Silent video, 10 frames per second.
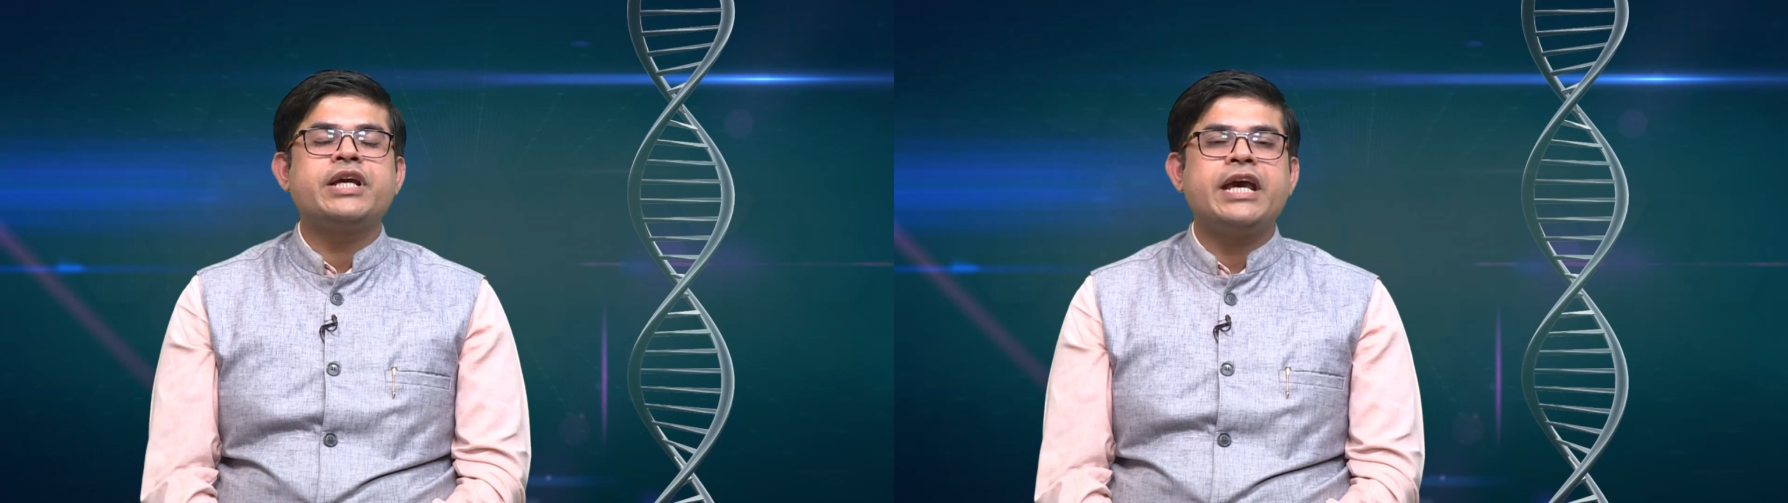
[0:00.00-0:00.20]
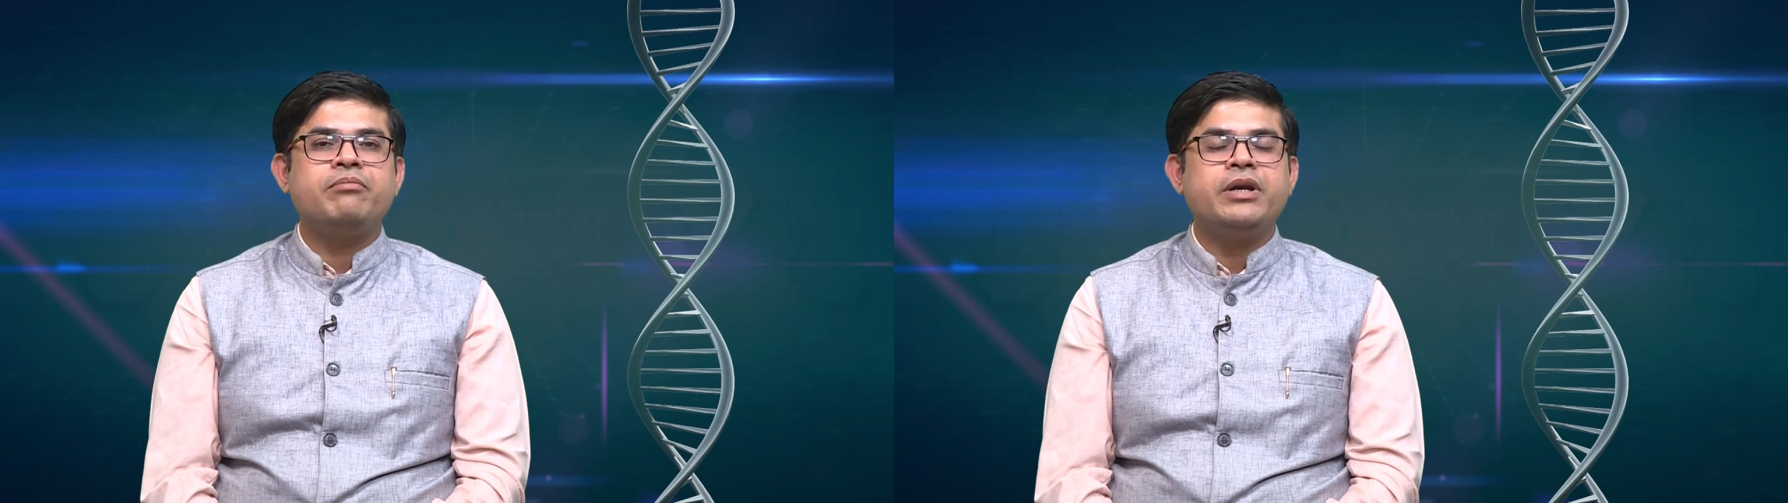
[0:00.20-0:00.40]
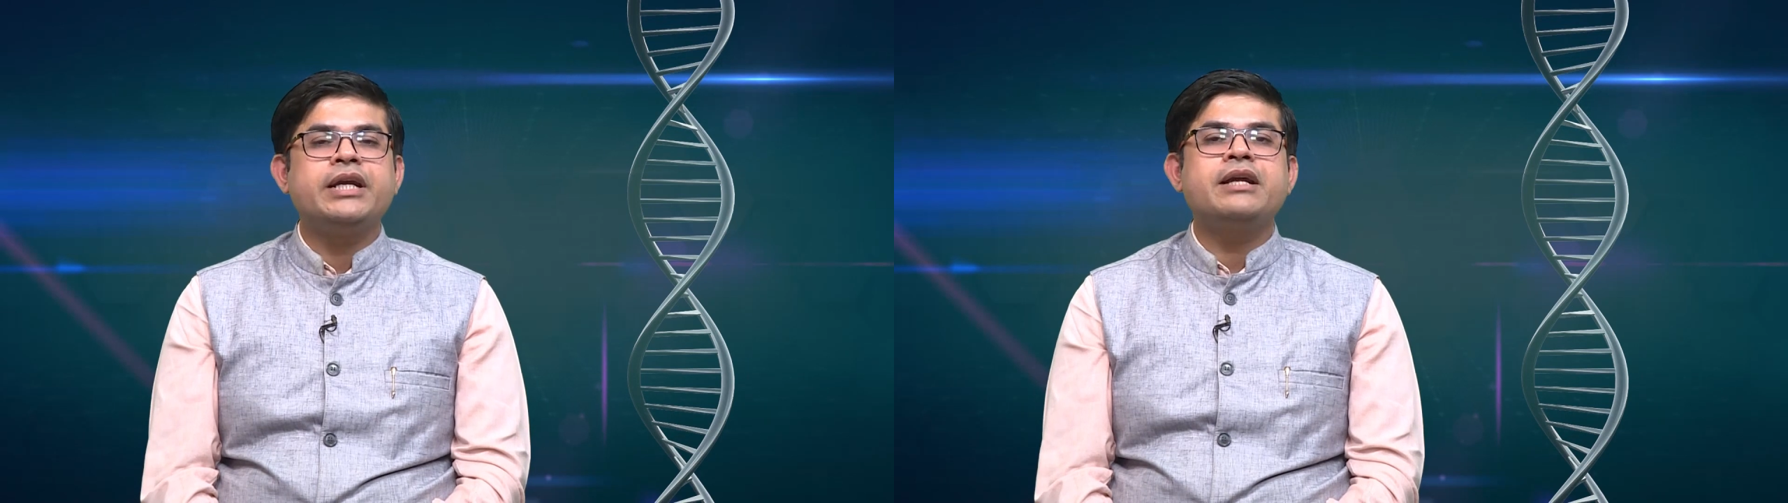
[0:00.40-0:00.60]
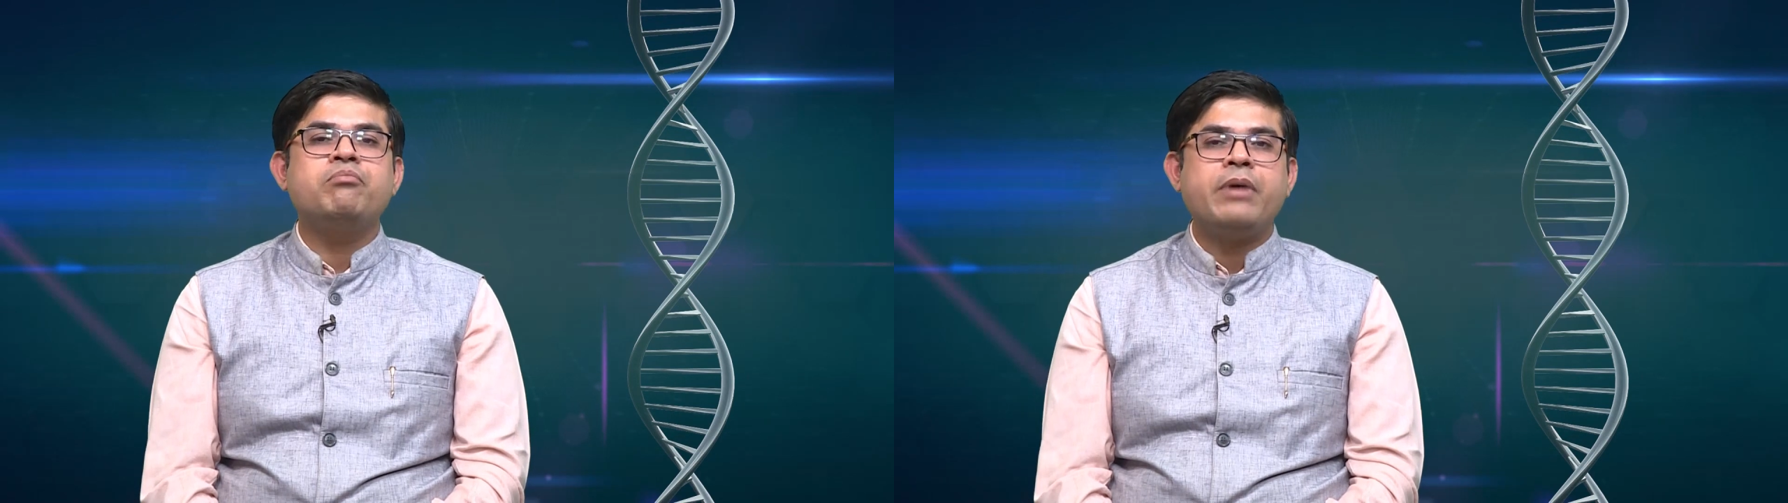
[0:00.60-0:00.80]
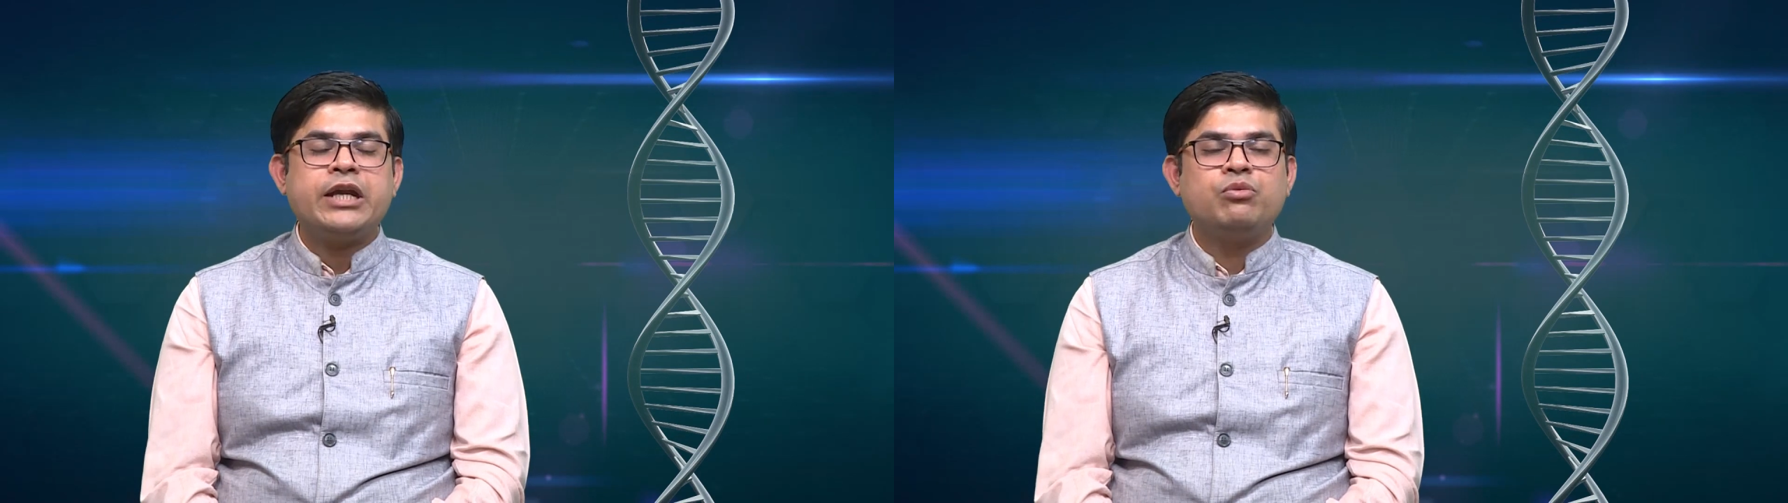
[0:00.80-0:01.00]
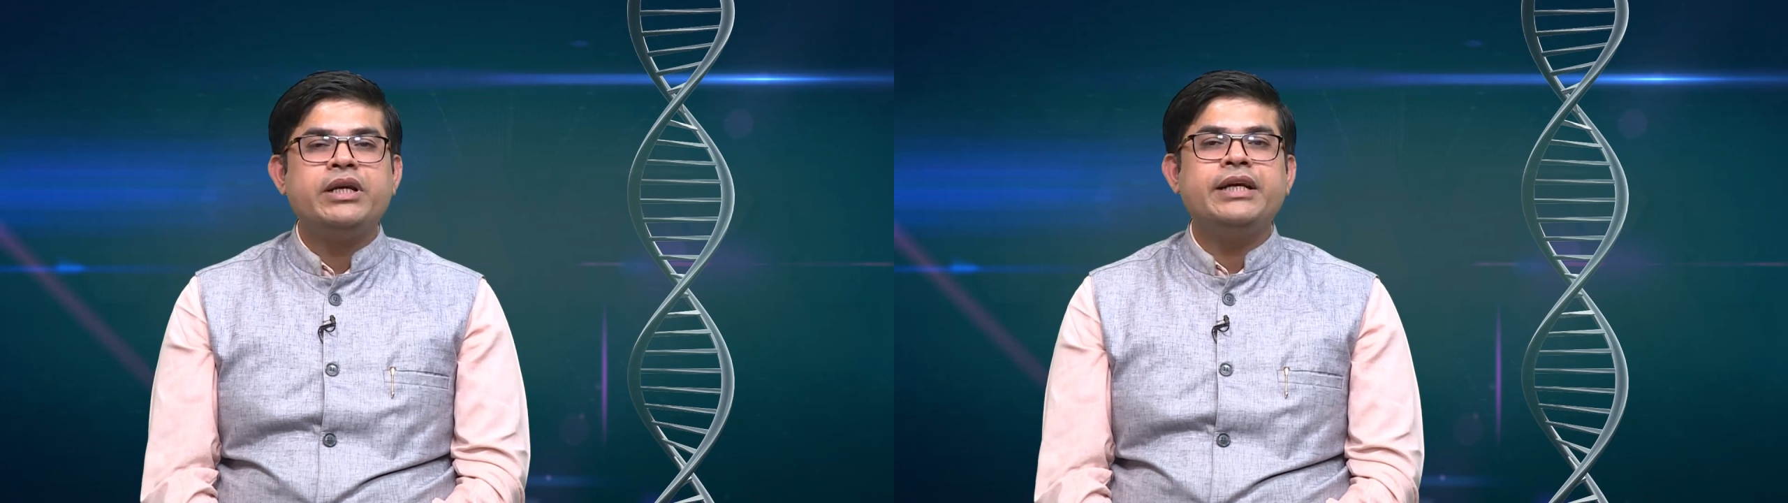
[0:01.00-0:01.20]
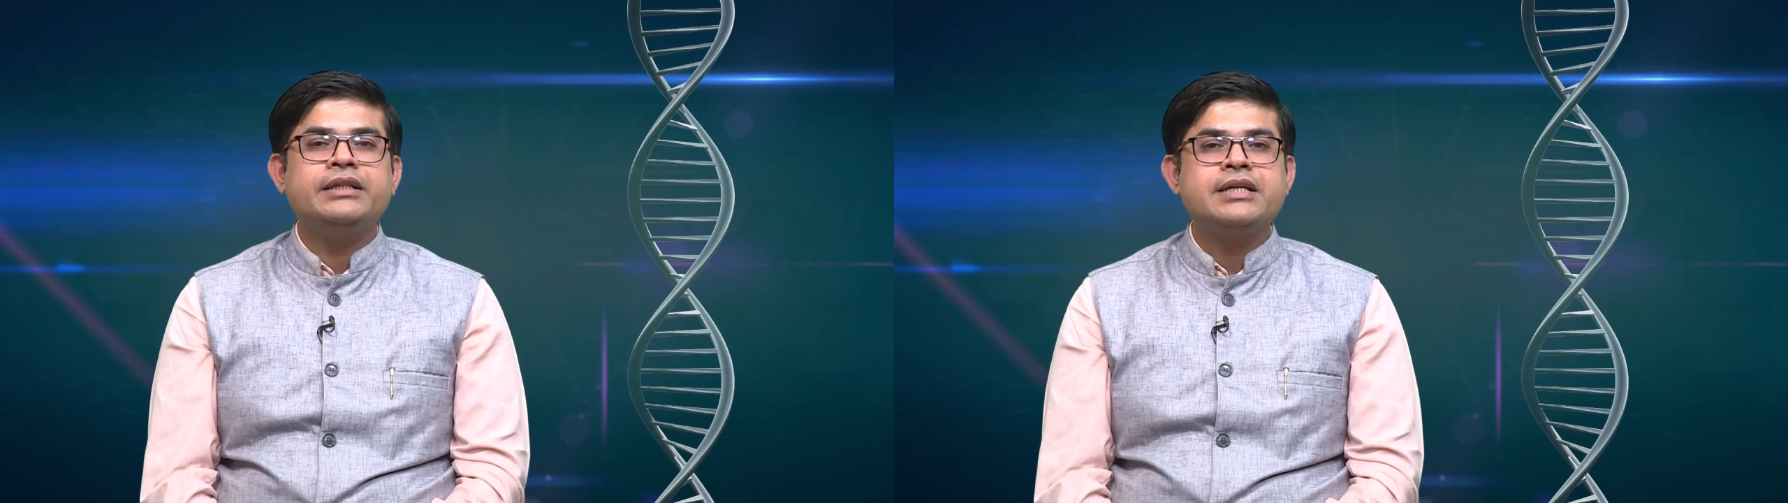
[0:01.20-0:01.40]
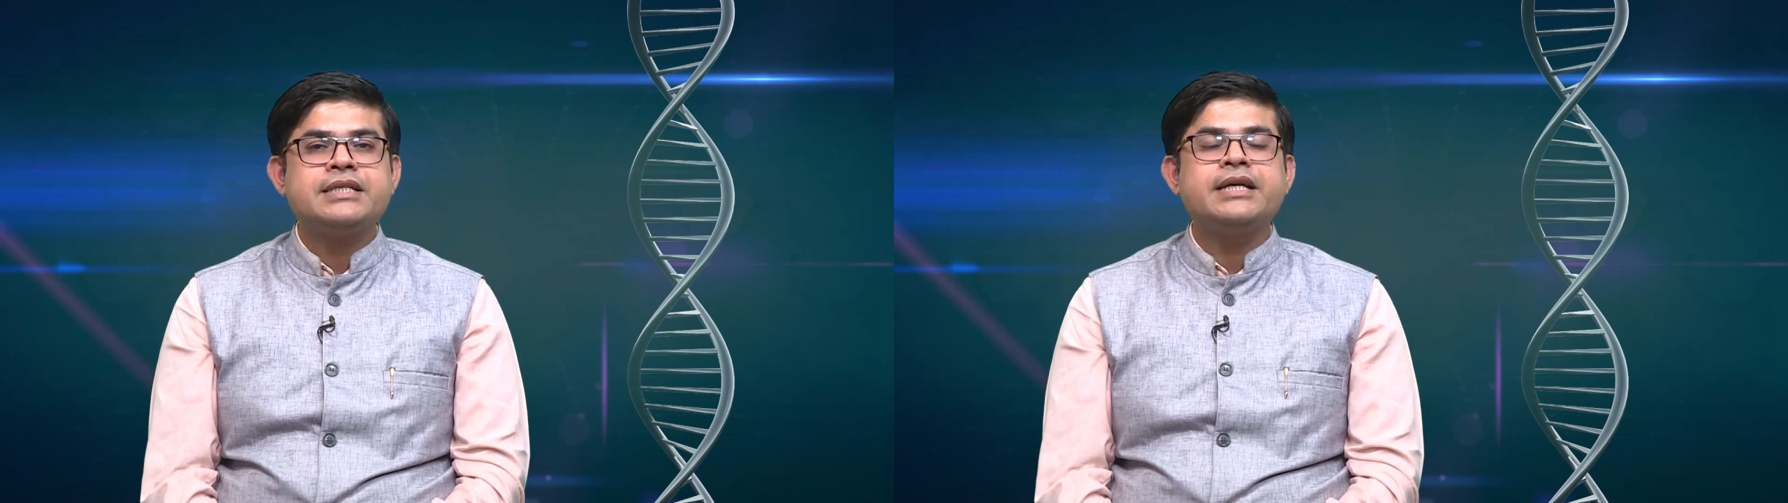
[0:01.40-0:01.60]
can be done manually in
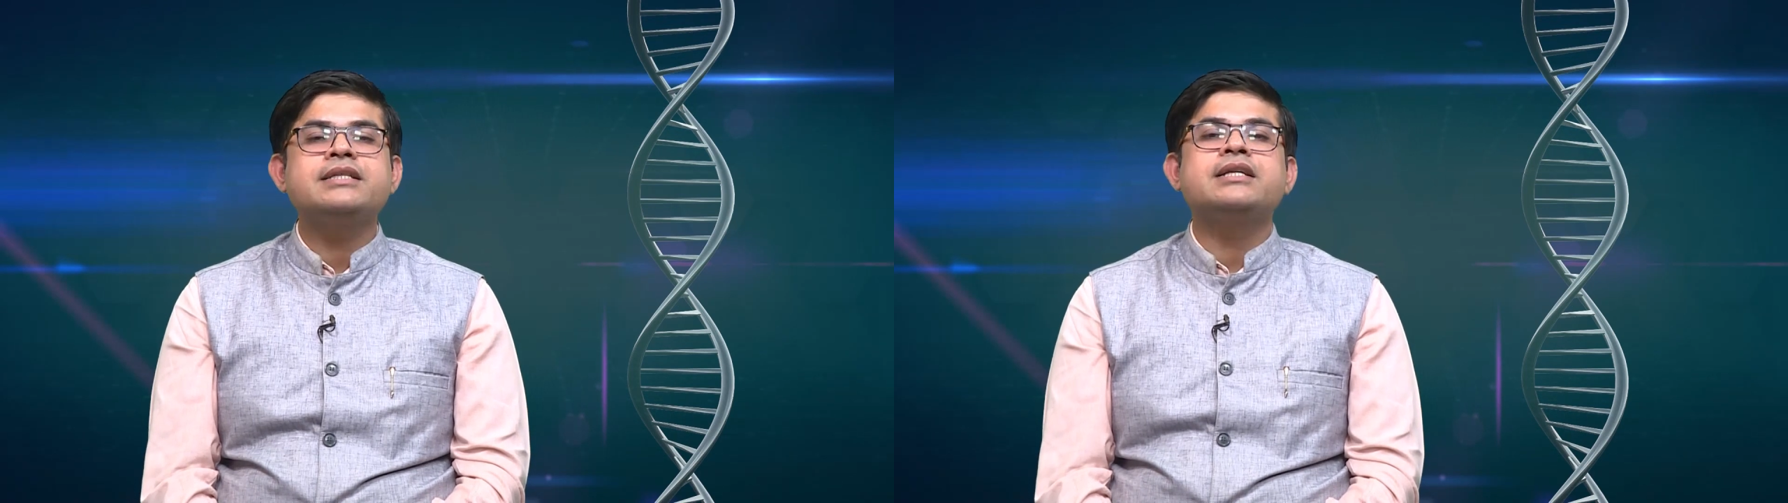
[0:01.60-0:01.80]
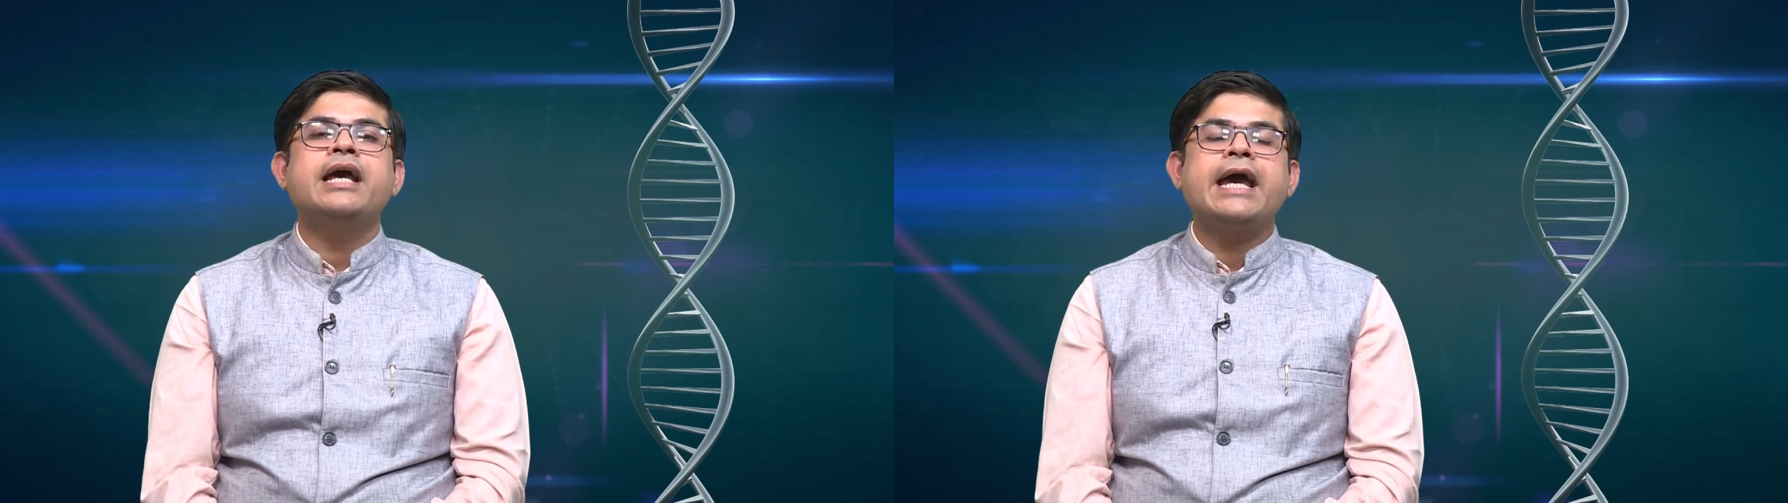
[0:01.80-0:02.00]
the sense